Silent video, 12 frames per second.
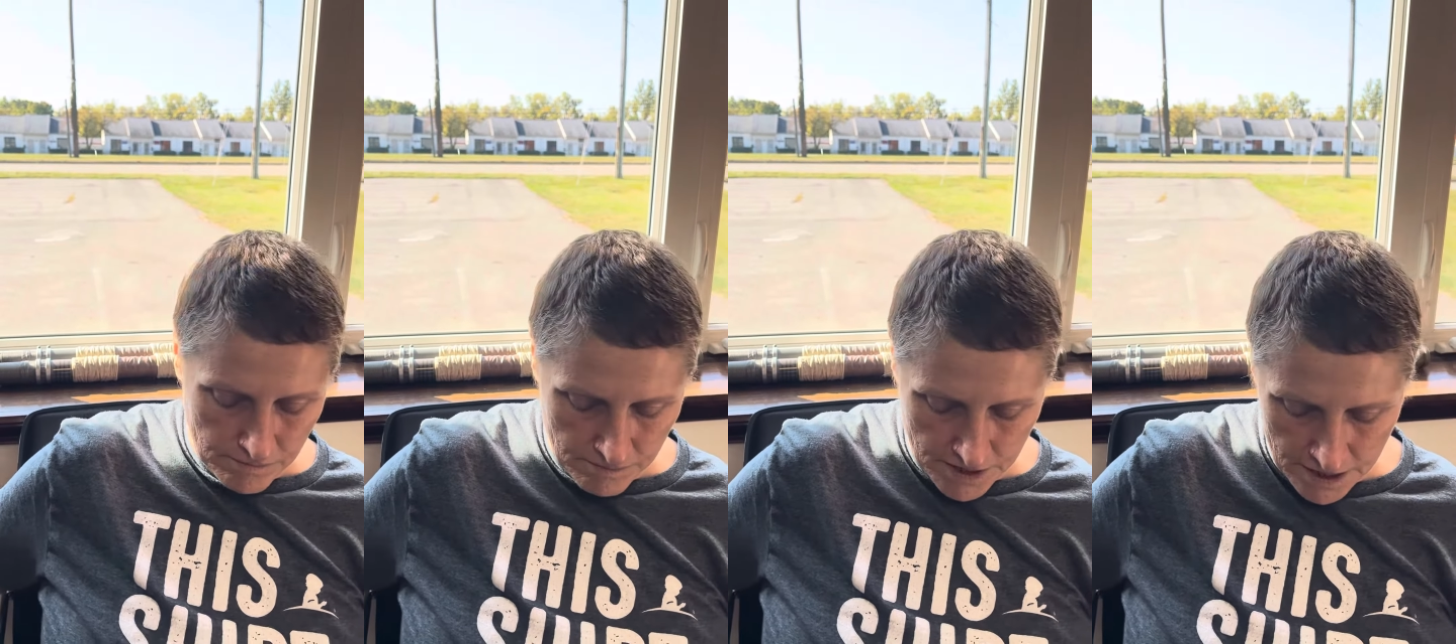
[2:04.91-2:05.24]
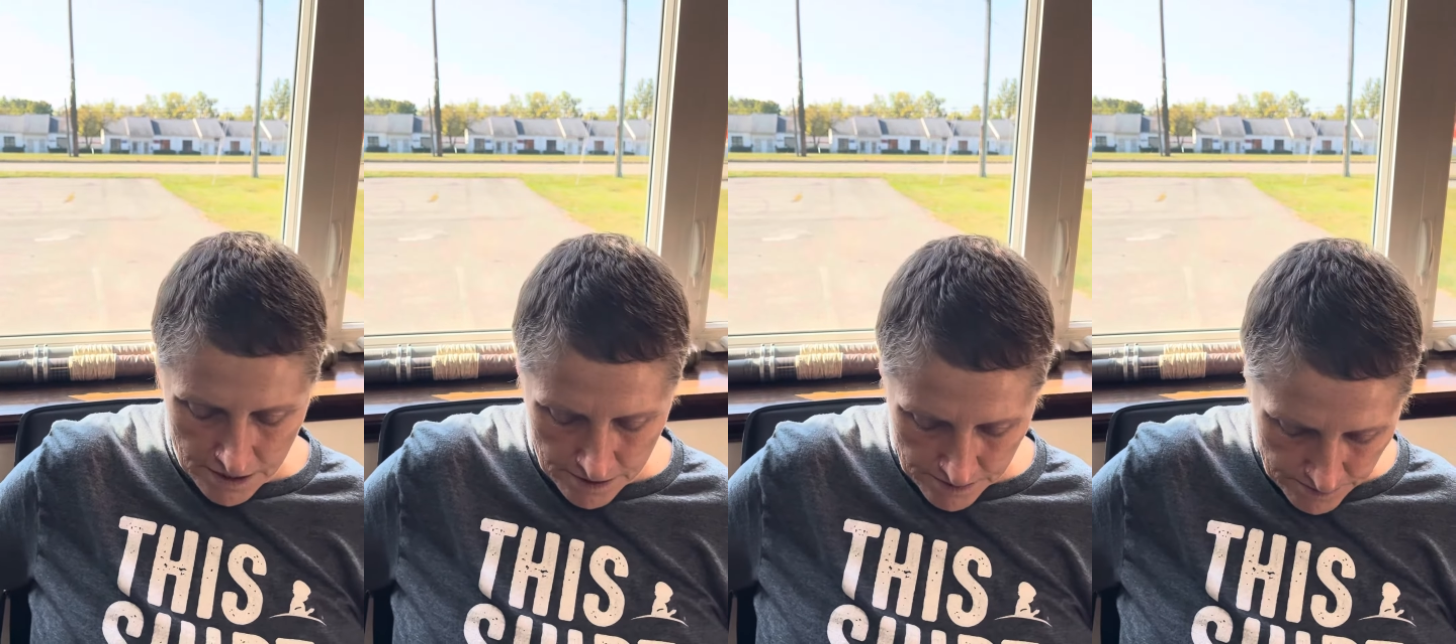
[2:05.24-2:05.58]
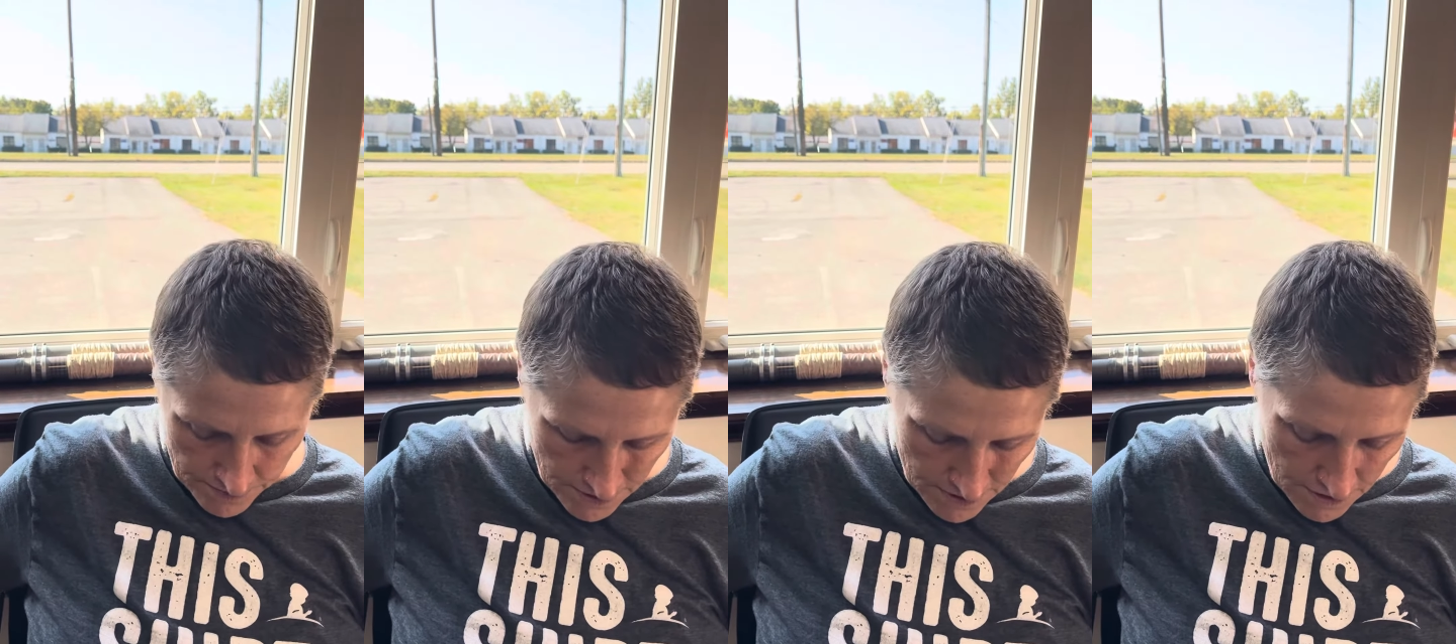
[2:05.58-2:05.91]

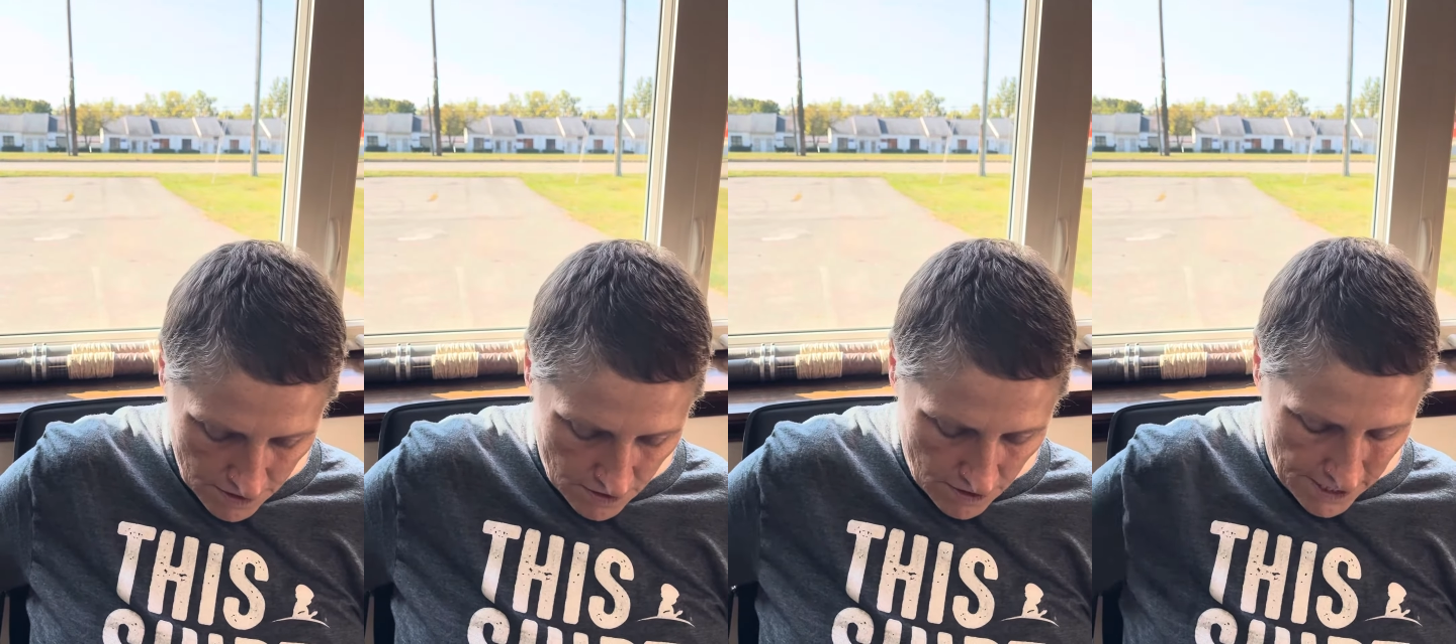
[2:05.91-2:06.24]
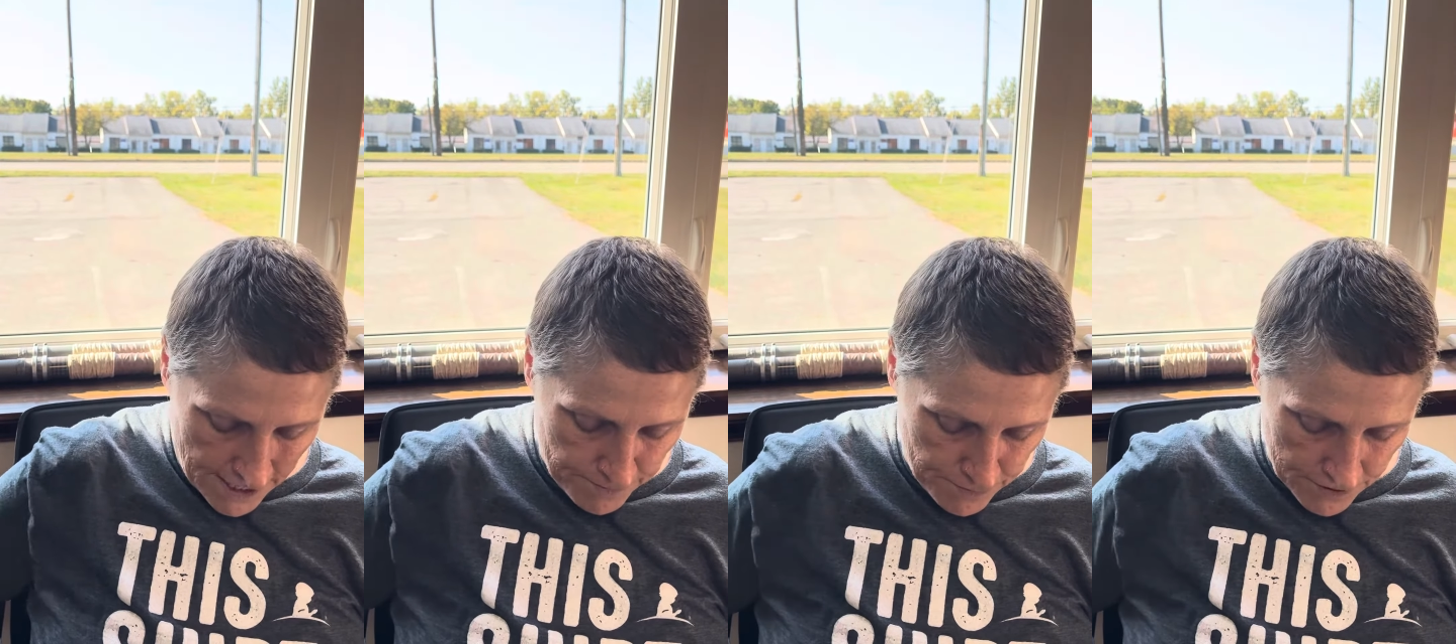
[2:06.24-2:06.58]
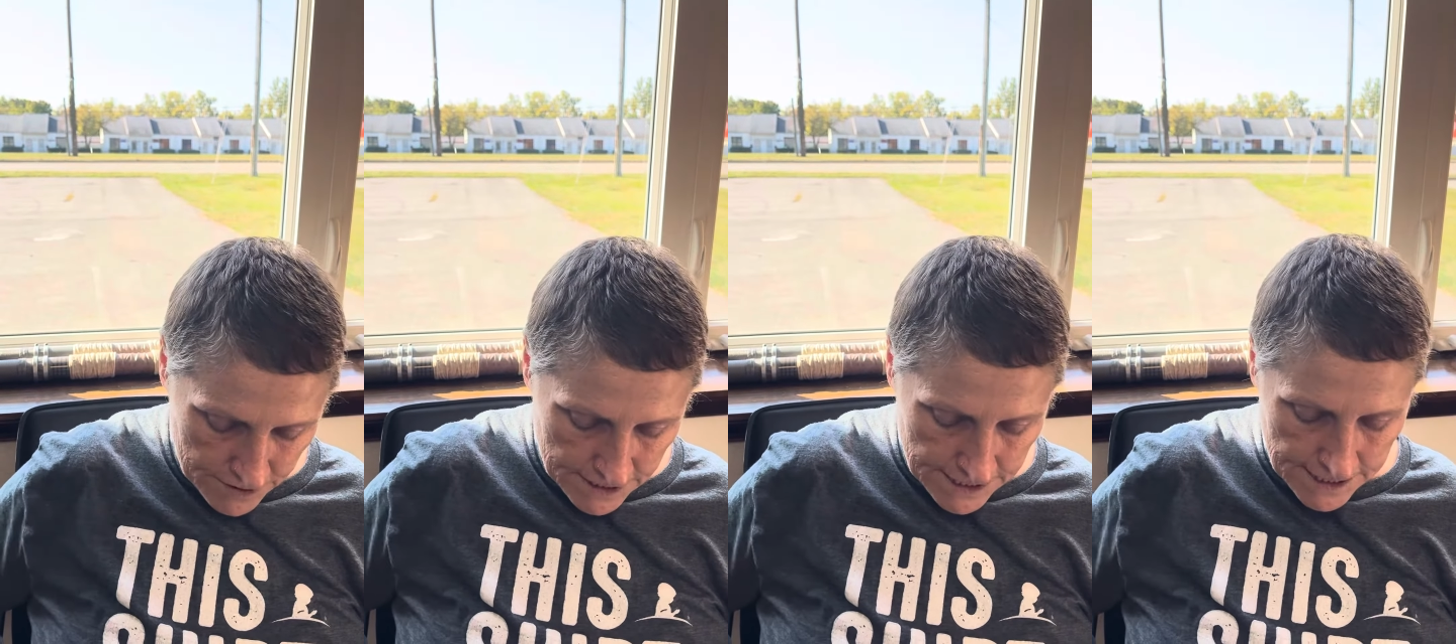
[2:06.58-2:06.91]
I
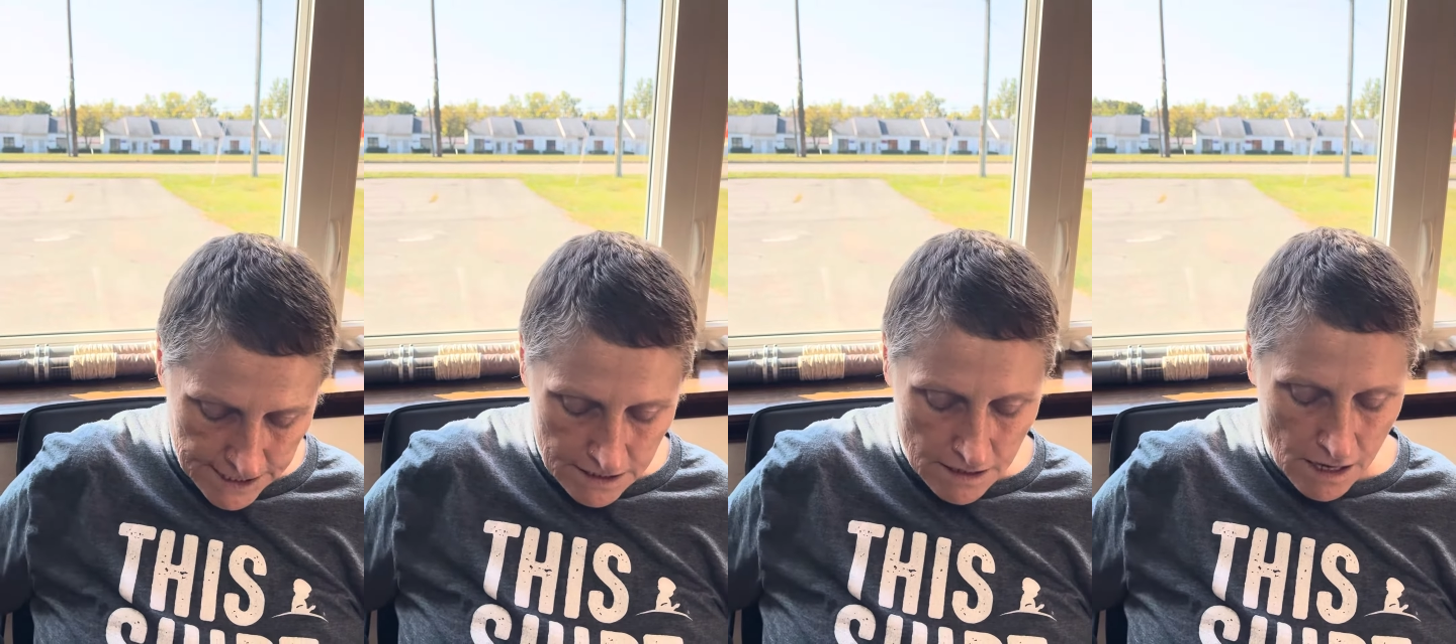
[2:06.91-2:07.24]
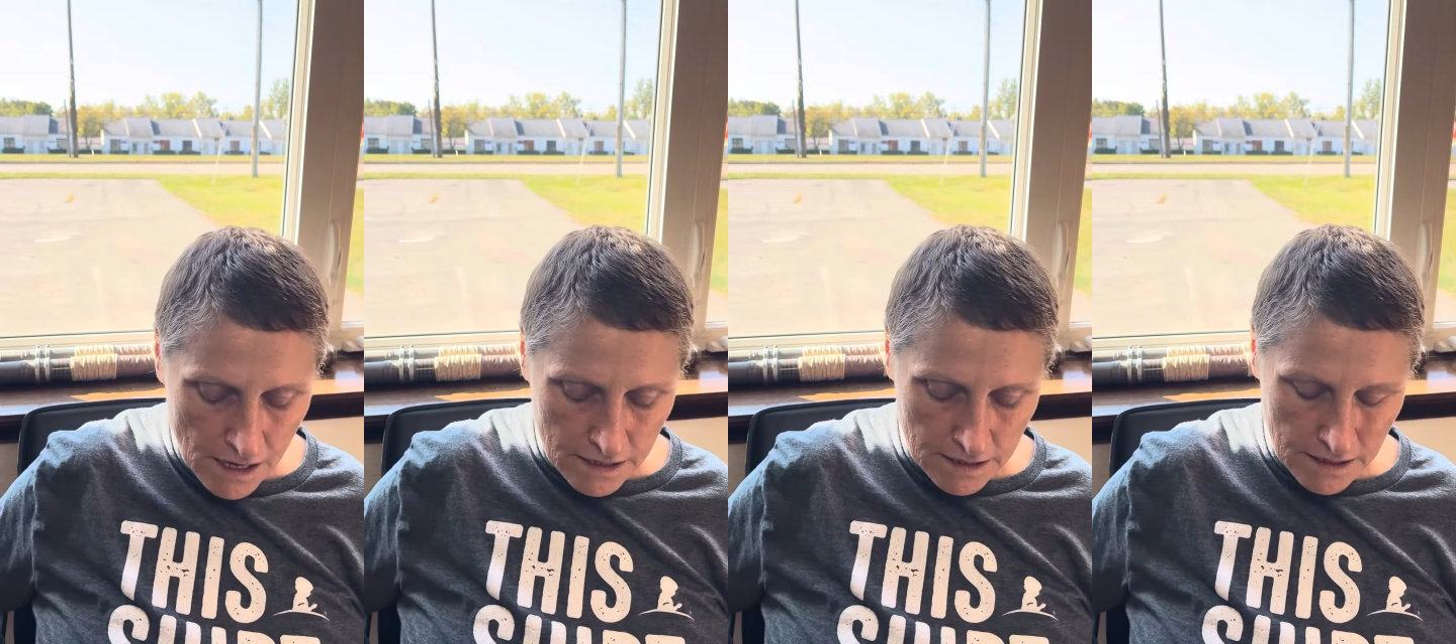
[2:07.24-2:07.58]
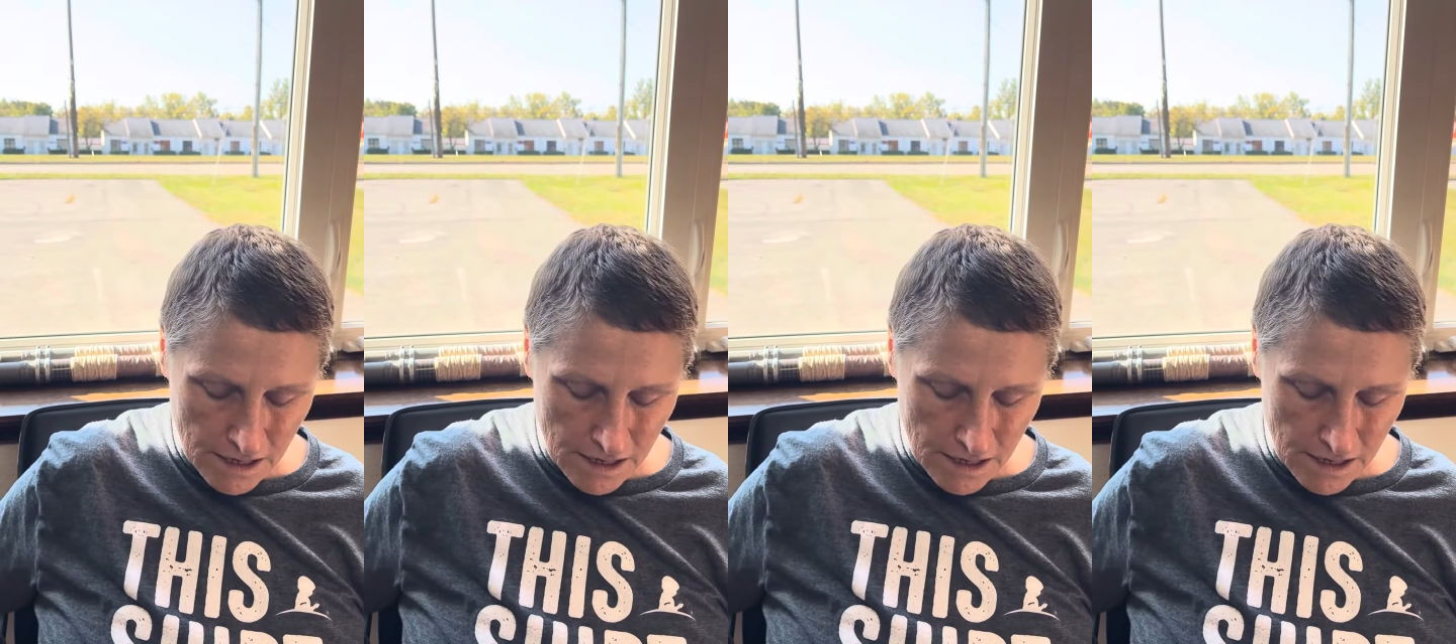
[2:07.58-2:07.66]
put heat on it.